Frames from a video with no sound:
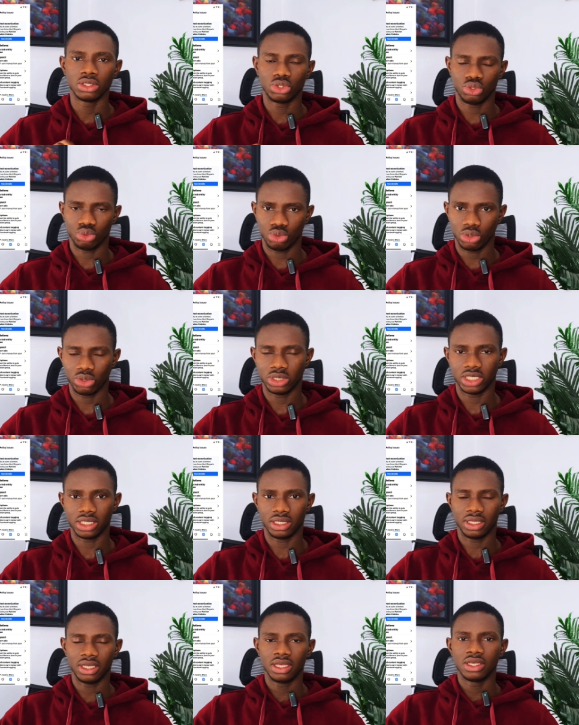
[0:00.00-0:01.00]
to
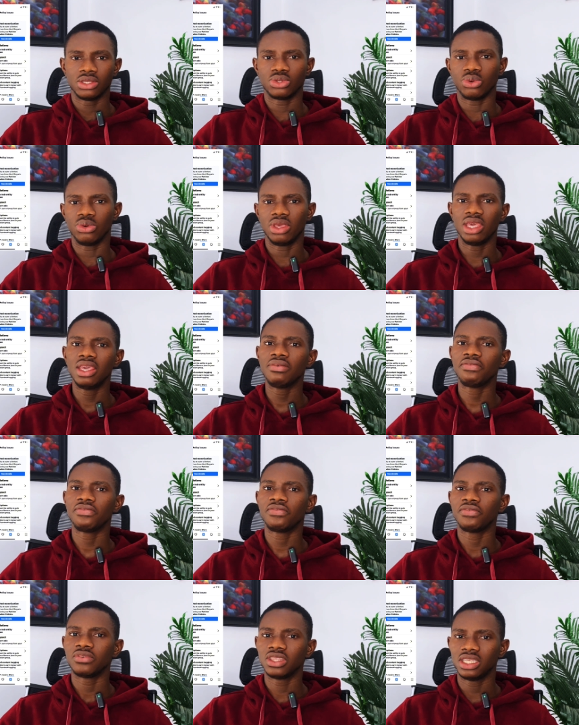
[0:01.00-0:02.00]
nothing so
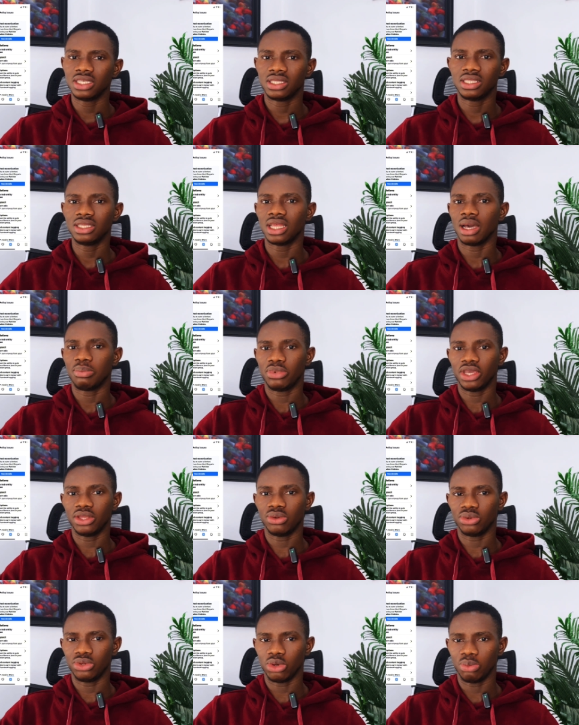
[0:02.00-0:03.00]
if this thing
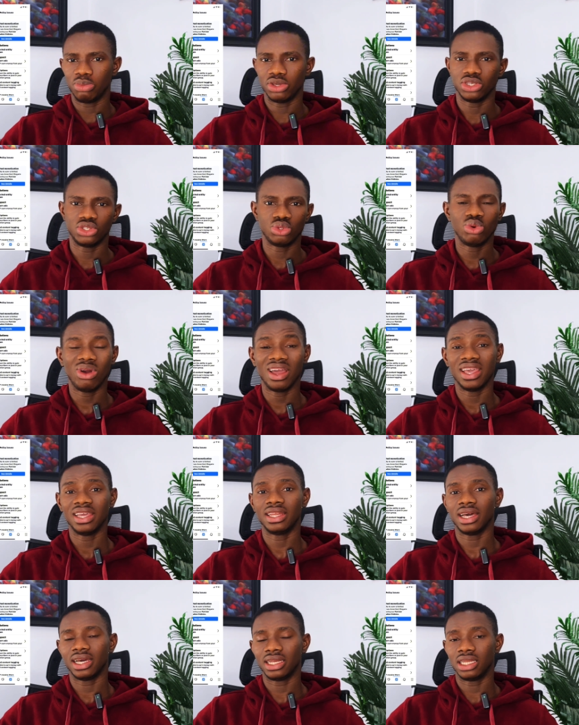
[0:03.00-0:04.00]
appeared on your page go
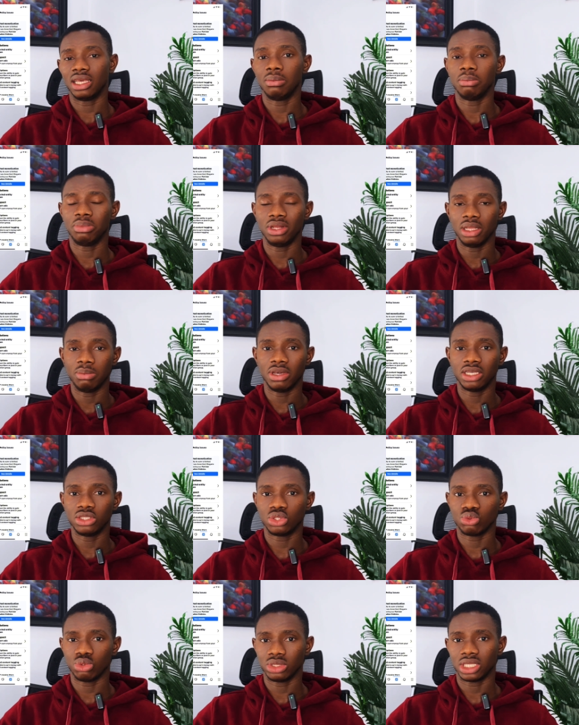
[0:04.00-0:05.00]
ahead and
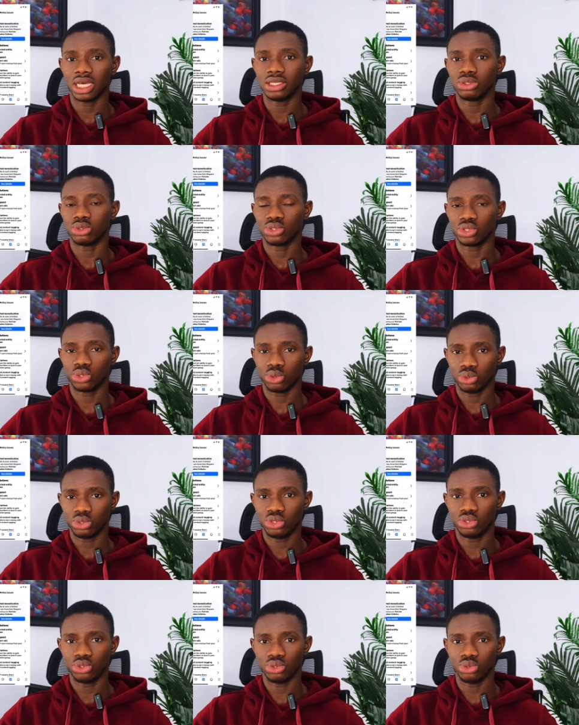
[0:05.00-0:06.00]
implement what i just
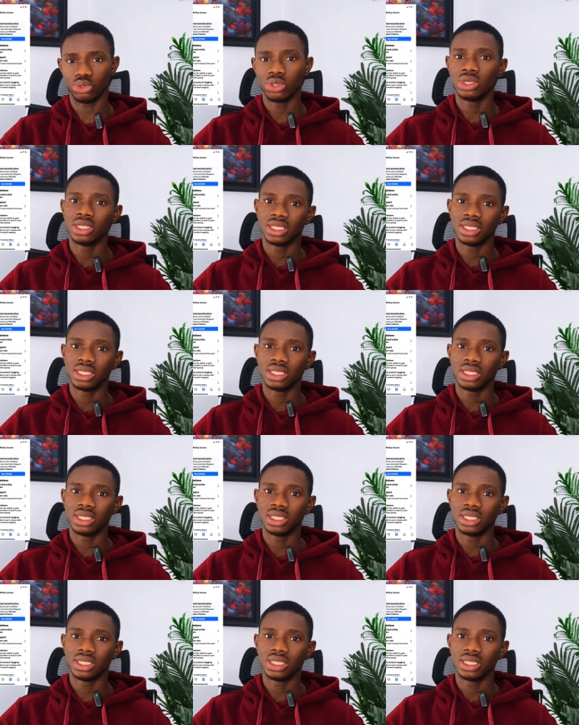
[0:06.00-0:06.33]
taught you